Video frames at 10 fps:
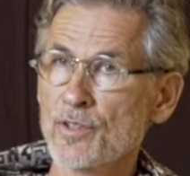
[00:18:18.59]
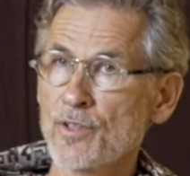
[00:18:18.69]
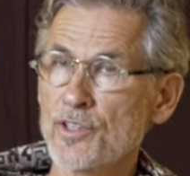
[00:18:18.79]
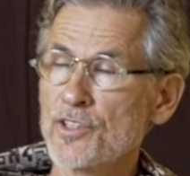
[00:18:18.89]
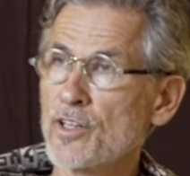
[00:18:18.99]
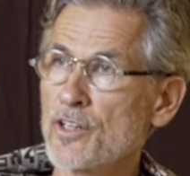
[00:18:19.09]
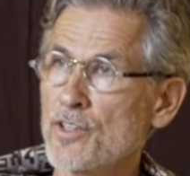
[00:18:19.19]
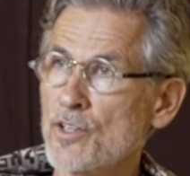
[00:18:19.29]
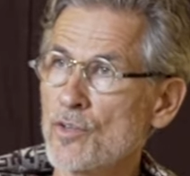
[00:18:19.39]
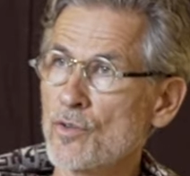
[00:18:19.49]

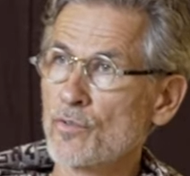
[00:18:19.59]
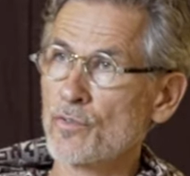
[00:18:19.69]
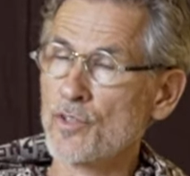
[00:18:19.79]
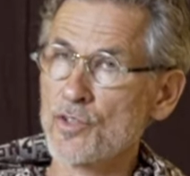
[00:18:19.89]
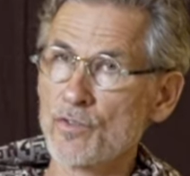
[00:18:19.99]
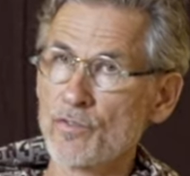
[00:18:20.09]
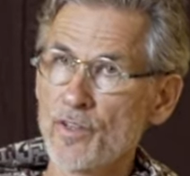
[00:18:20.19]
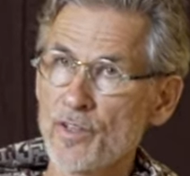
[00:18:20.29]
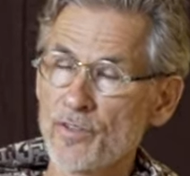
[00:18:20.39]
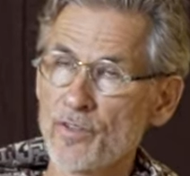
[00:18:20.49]
crystallization of Christian
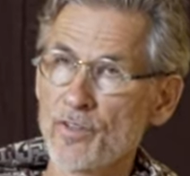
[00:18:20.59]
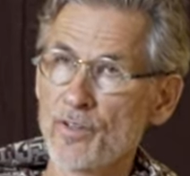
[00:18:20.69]
faith,